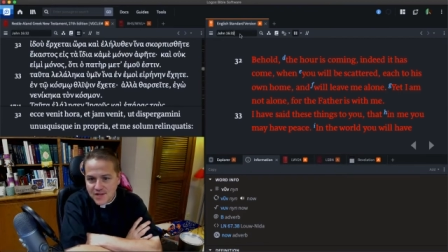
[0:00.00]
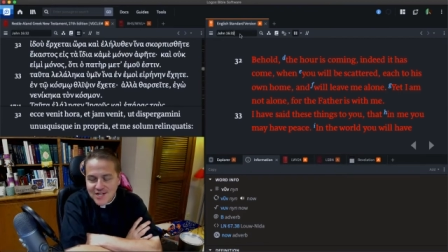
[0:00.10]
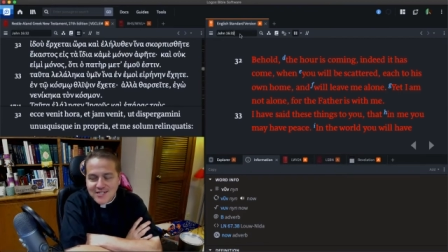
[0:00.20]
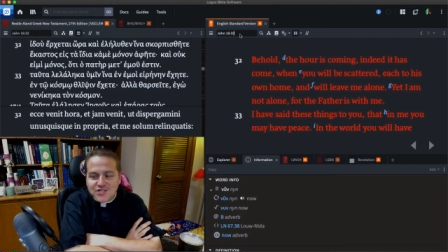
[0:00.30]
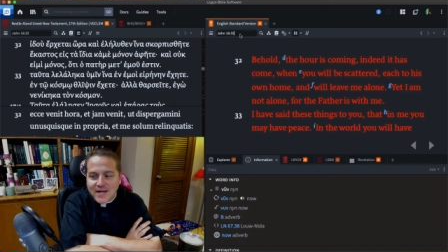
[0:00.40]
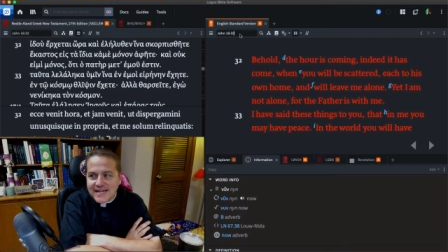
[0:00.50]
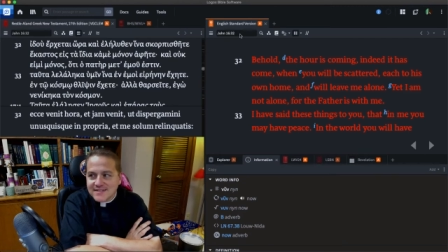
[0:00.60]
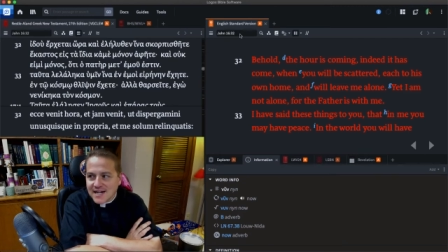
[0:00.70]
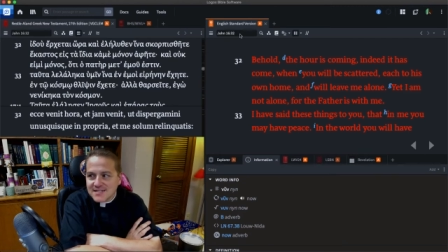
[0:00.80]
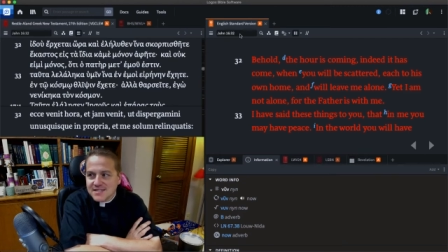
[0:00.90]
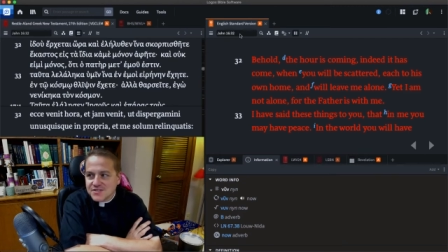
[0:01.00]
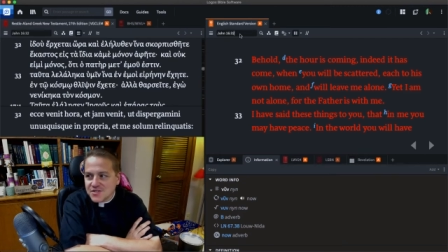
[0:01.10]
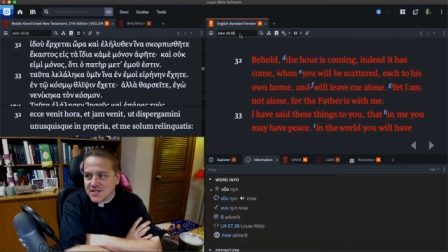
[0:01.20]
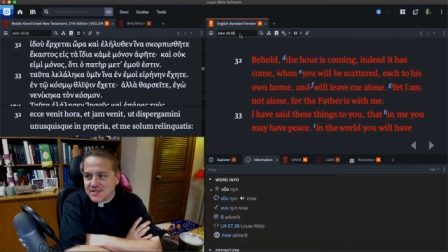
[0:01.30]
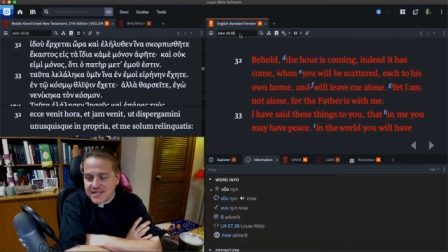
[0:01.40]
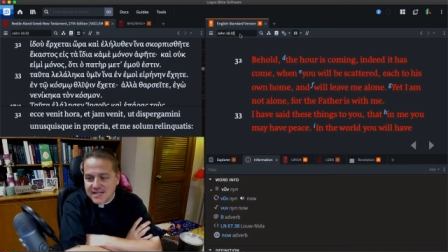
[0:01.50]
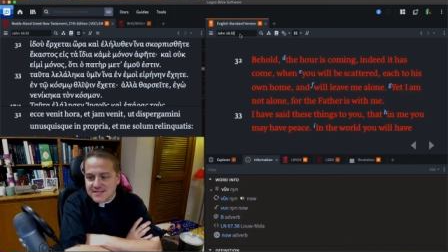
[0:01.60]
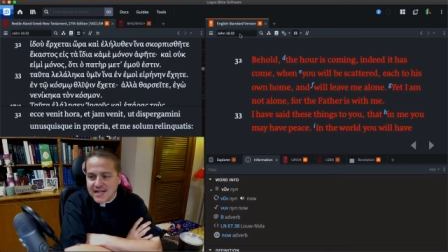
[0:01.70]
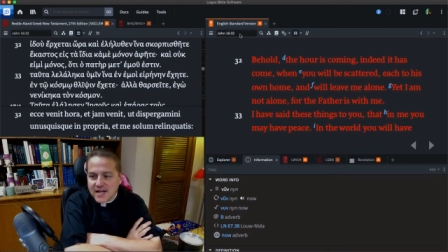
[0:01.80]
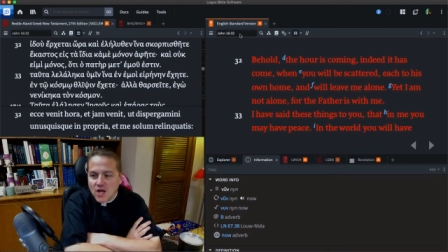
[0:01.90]
So he doesn't do the thing is
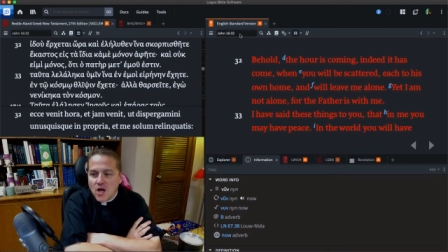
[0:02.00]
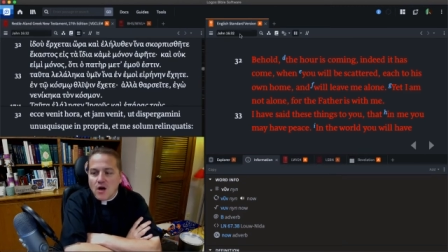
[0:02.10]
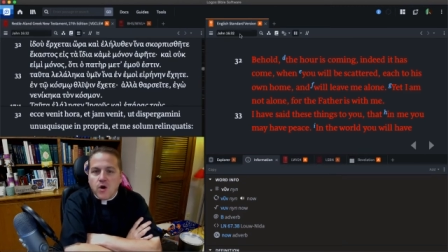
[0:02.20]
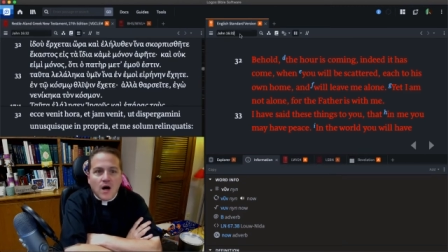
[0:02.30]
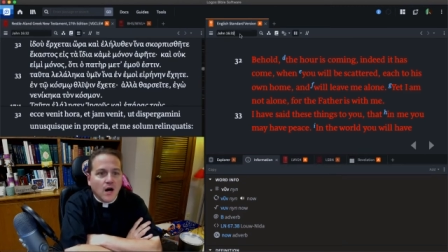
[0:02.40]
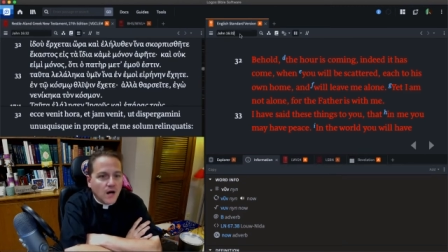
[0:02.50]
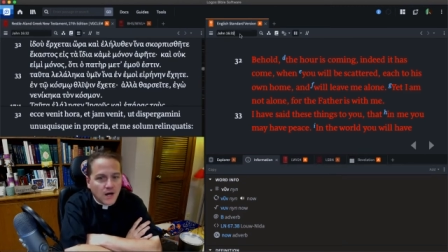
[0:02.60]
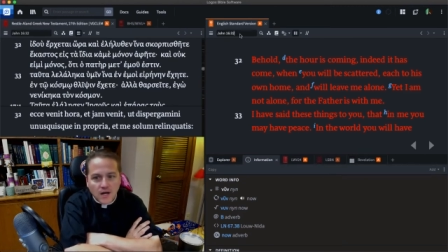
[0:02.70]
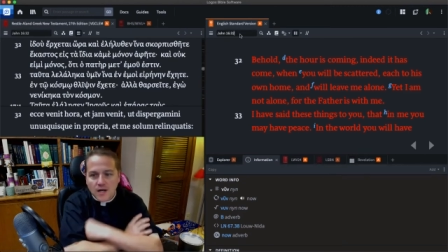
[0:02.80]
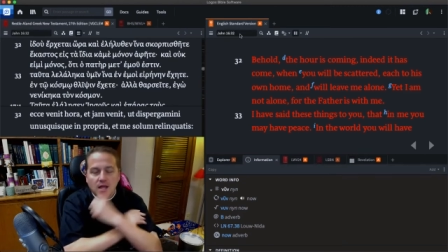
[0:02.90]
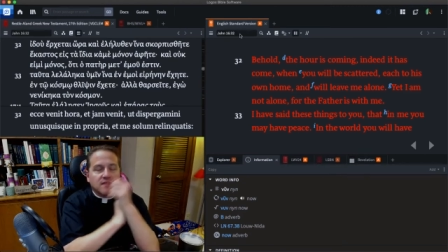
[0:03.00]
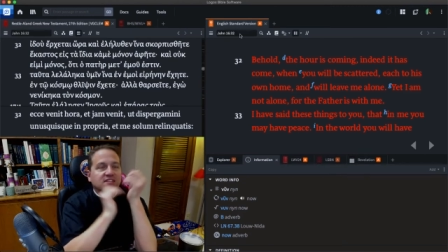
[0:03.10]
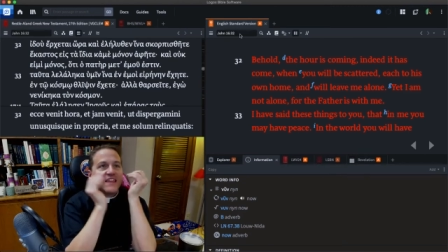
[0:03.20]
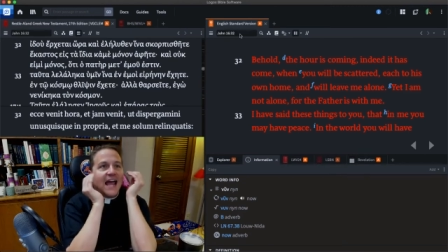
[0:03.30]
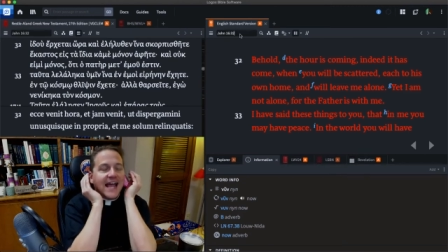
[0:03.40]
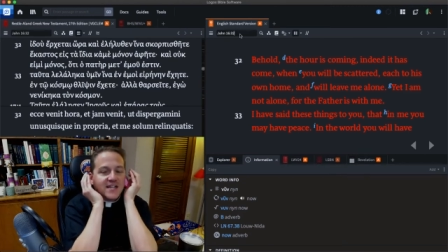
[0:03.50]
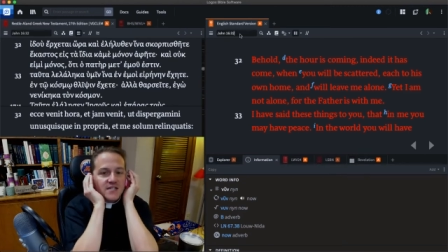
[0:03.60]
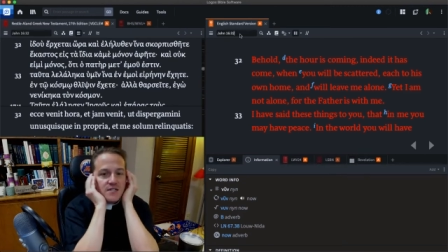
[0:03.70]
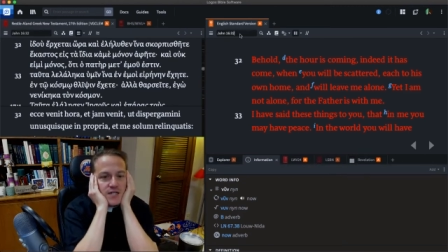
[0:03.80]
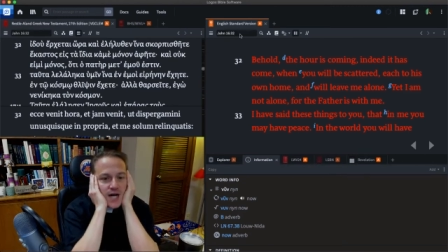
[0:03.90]
like, ah, Thank
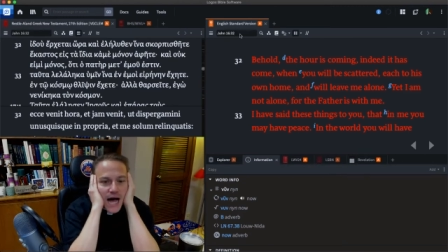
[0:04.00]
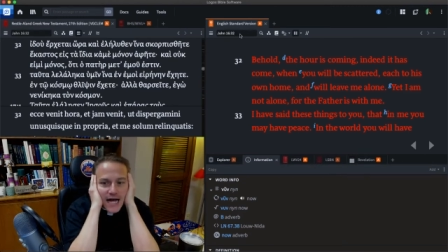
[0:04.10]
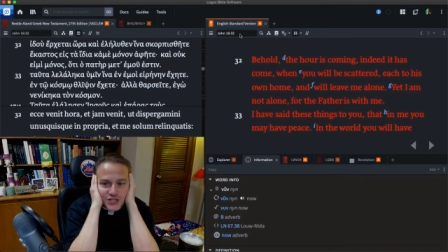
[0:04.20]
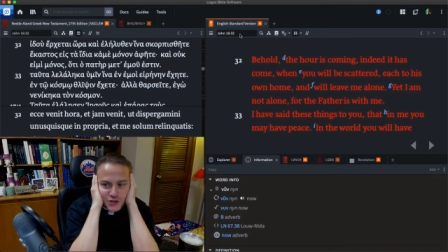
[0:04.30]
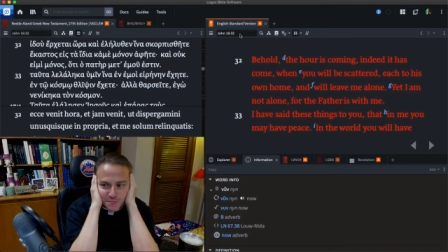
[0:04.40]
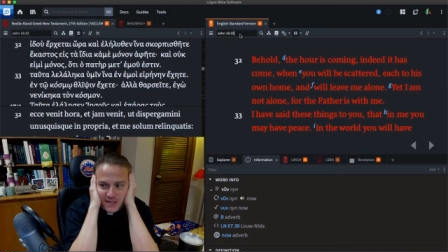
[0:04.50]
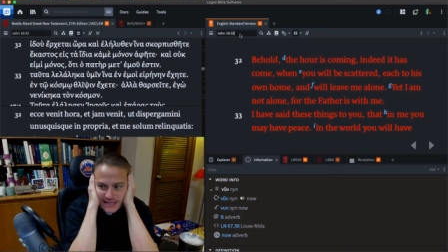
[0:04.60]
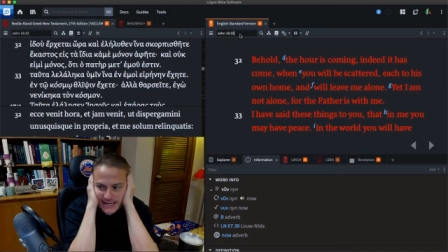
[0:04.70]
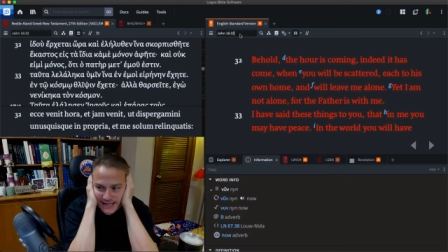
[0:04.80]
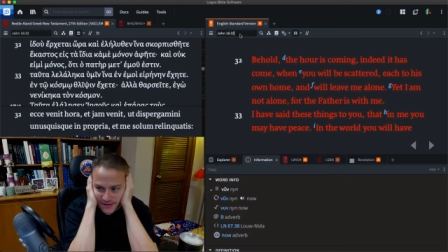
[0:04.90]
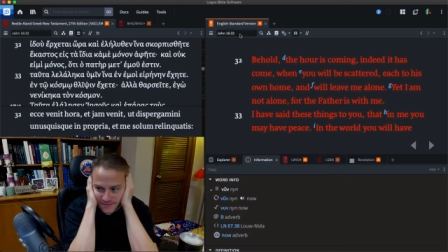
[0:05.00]
God you believe.